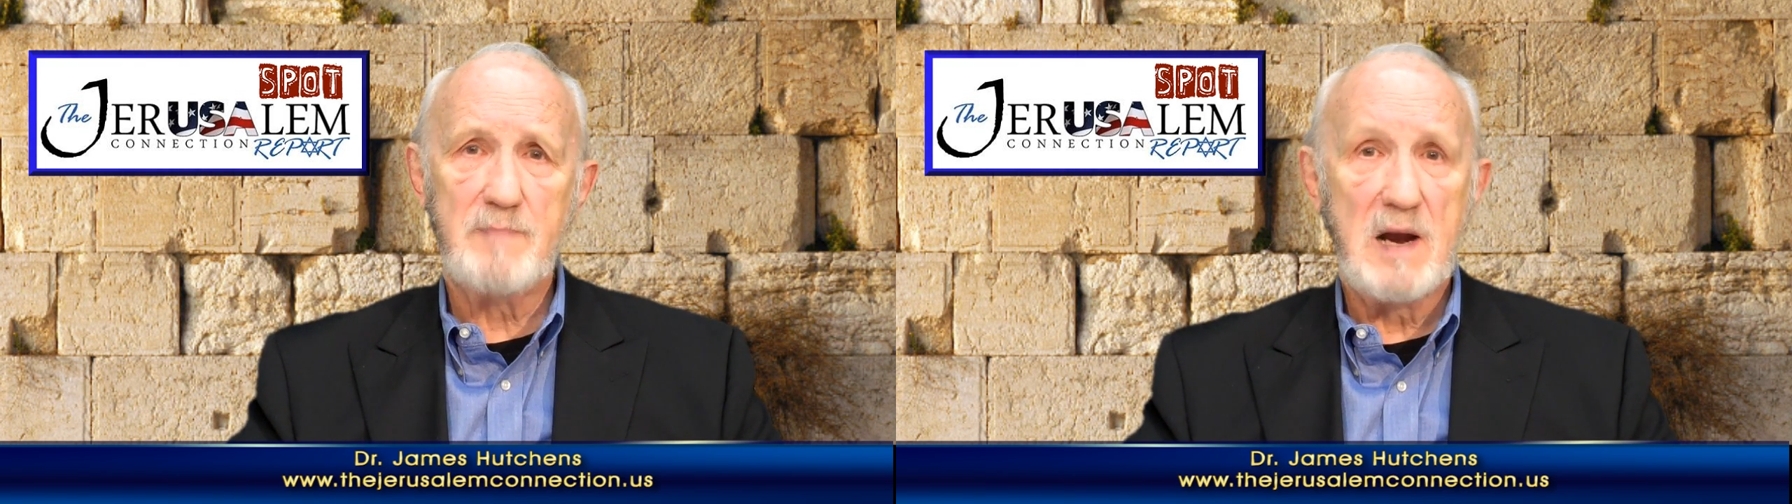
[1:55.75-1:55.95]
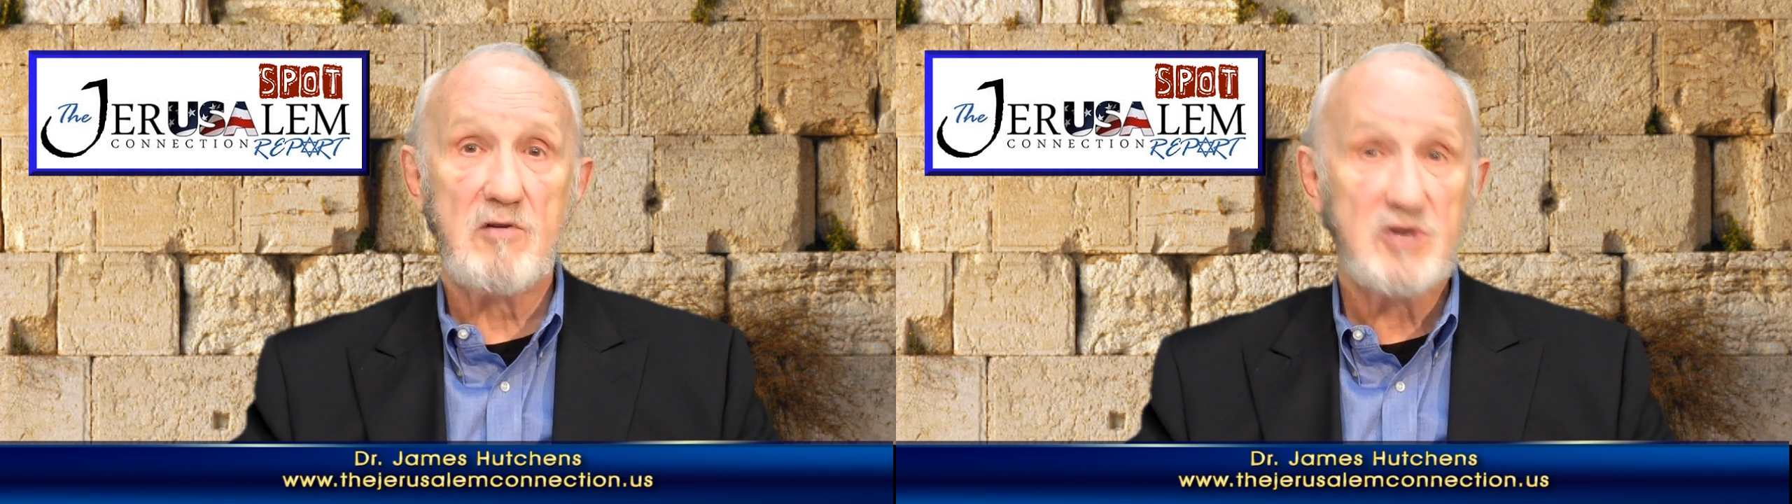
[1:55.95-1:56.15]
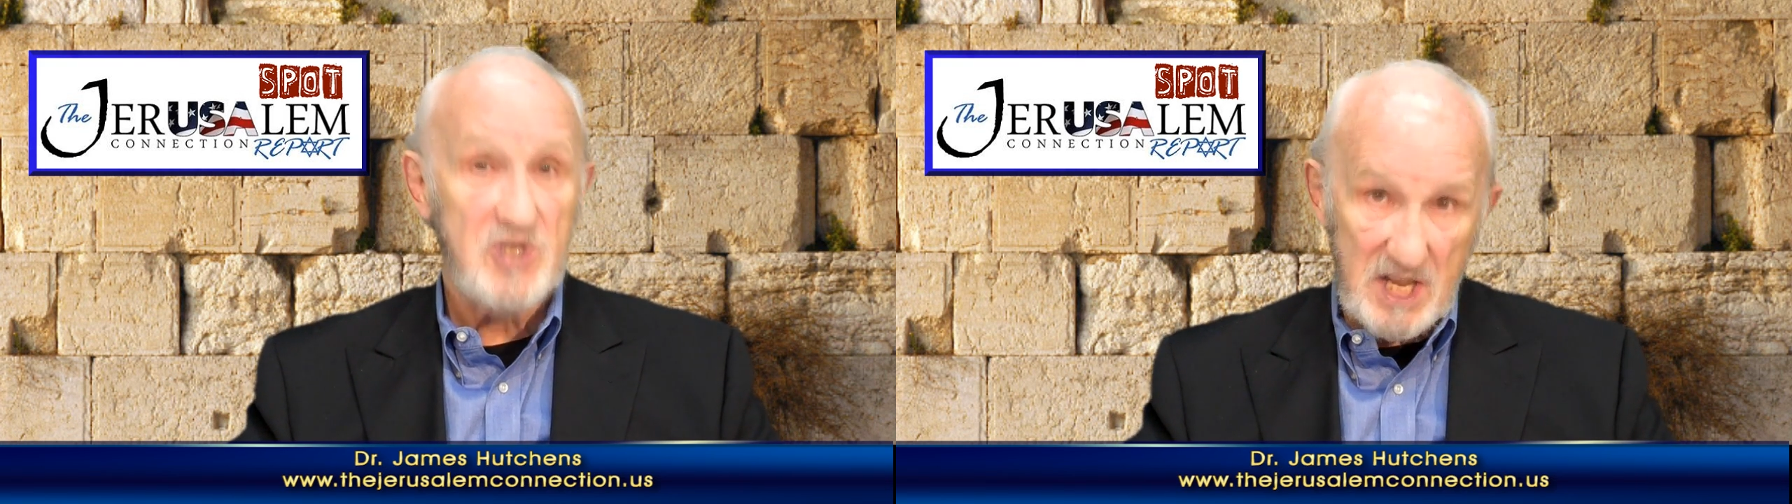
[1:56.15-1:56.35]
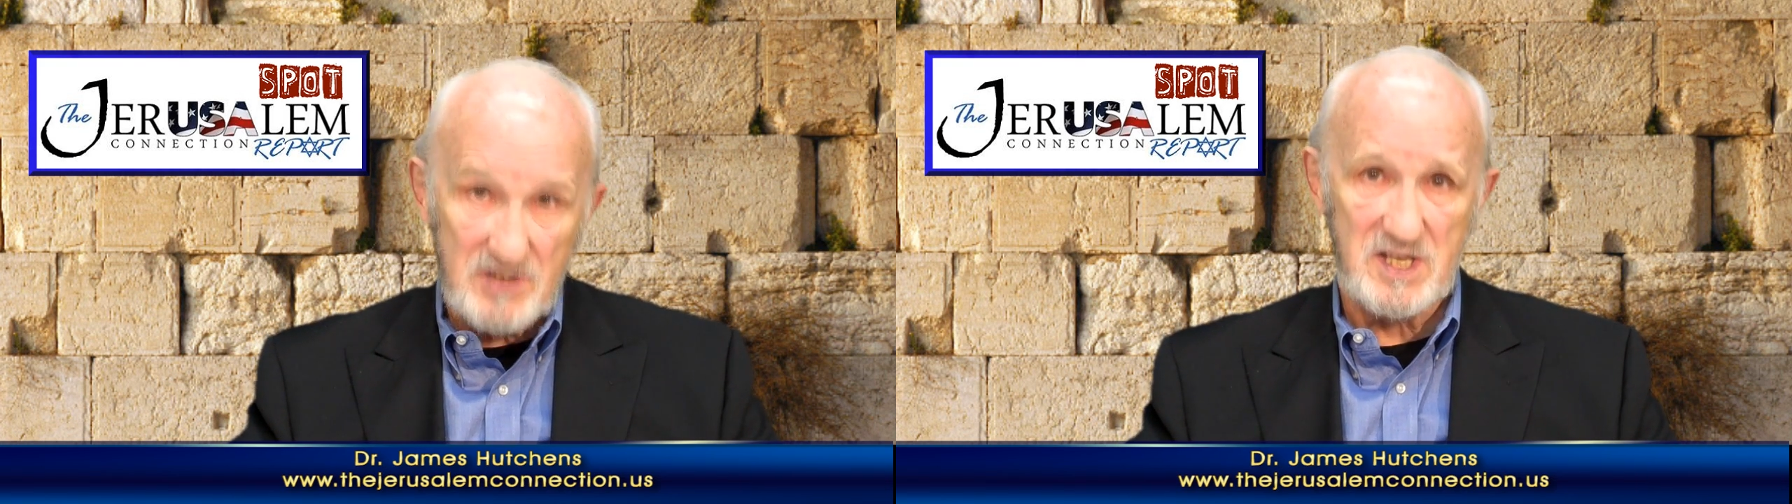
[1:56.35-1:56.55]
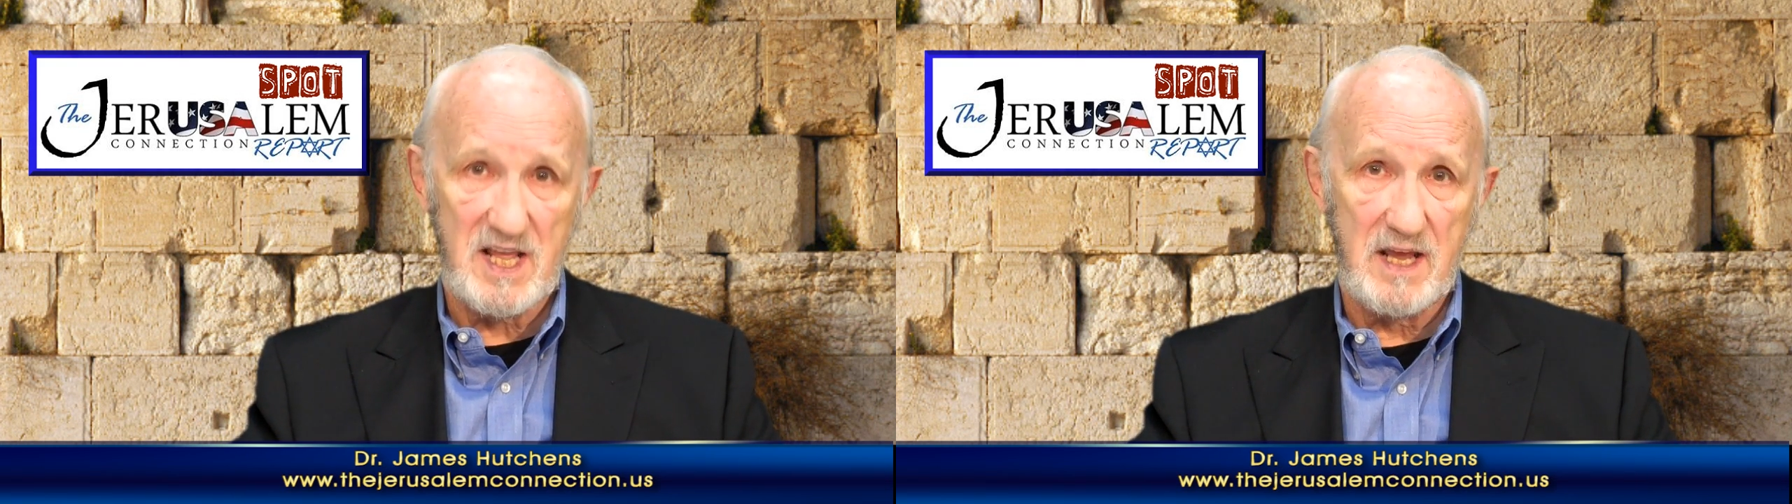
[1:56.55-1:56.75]
powers
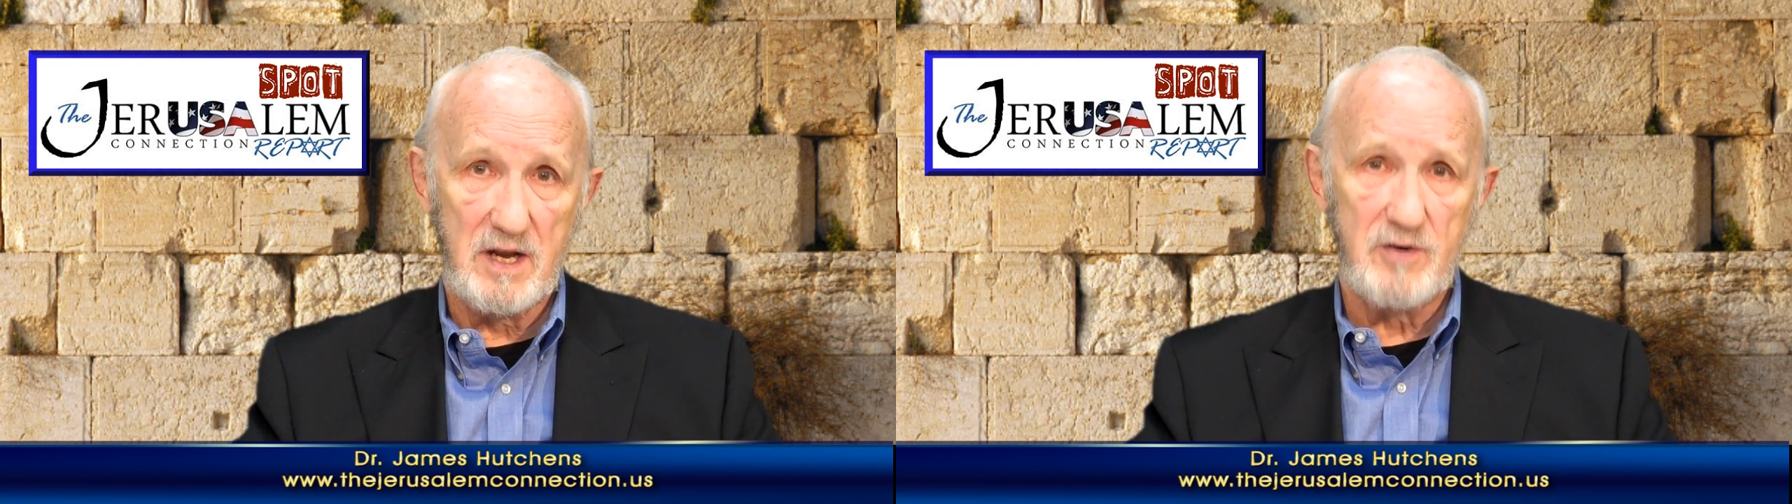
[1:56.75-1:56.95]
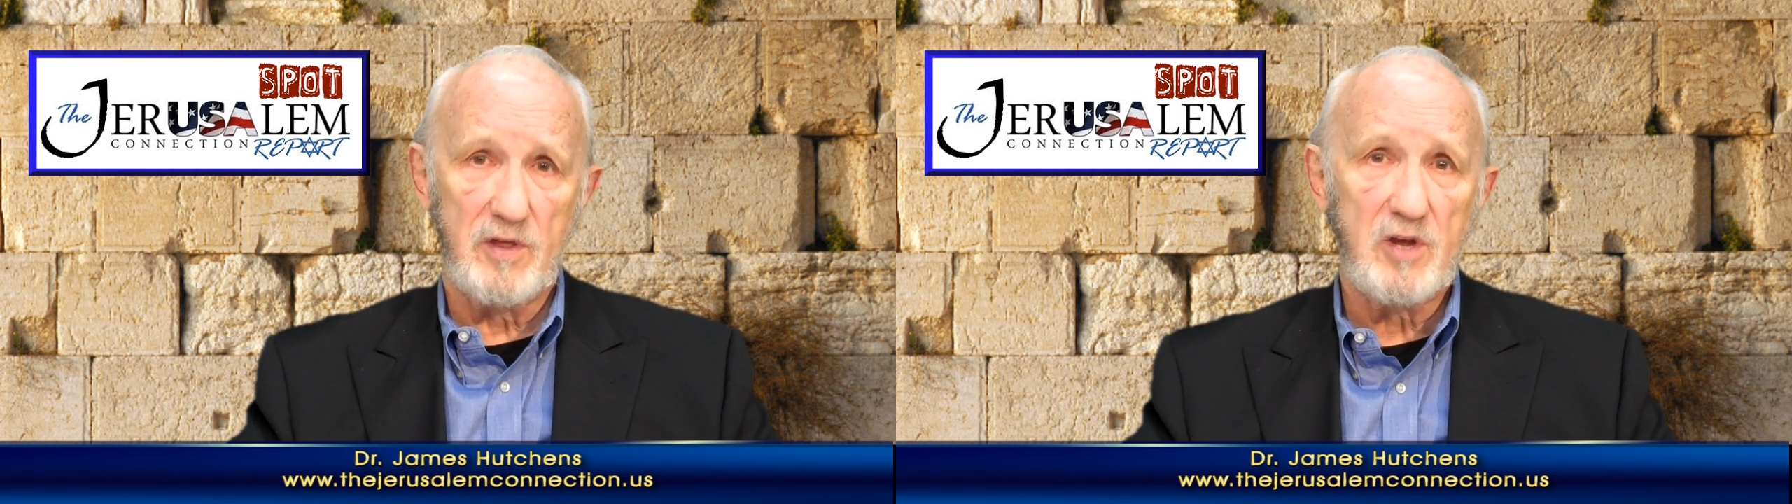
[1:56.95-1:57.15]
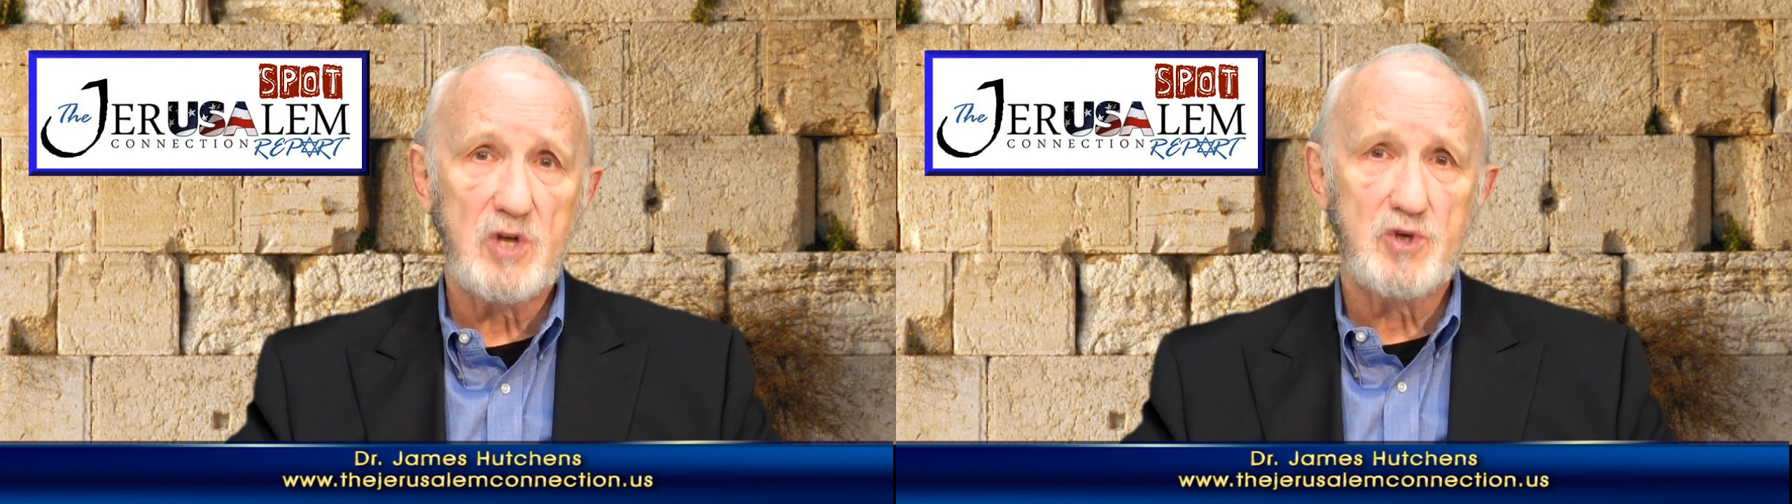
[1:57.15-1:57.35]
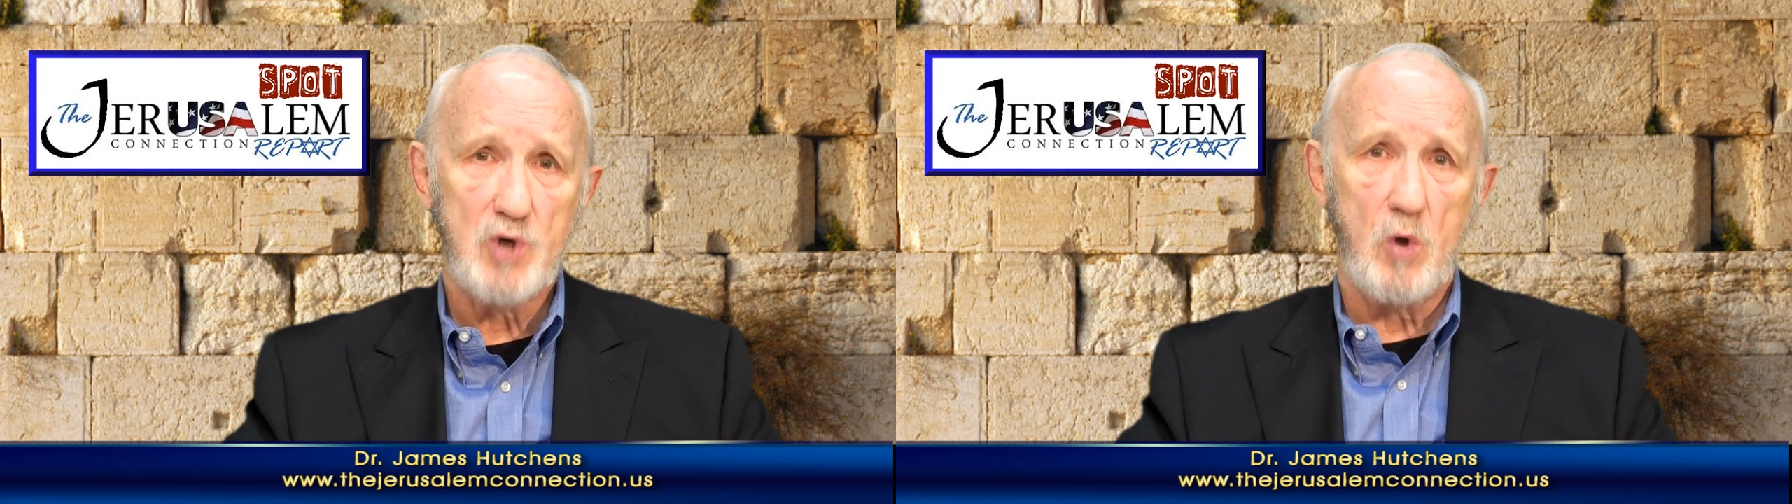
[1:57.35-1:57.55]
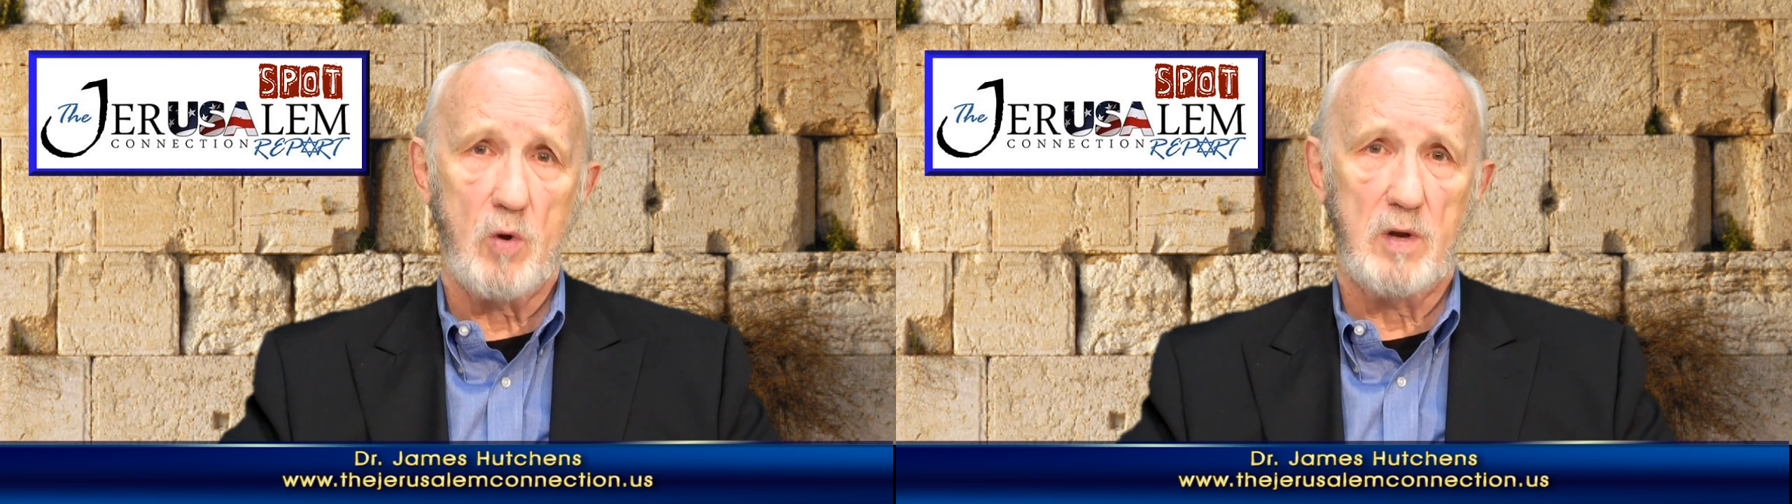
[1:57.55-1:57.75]
since then, under the
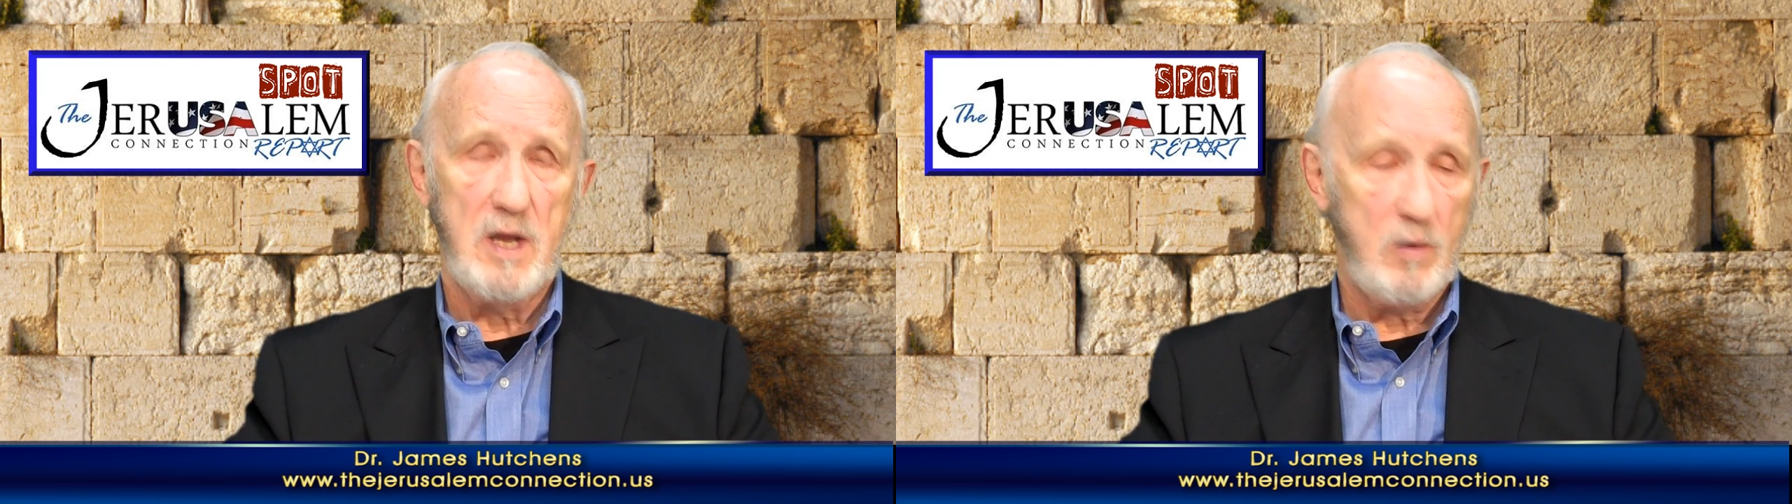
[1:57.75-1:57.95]
control,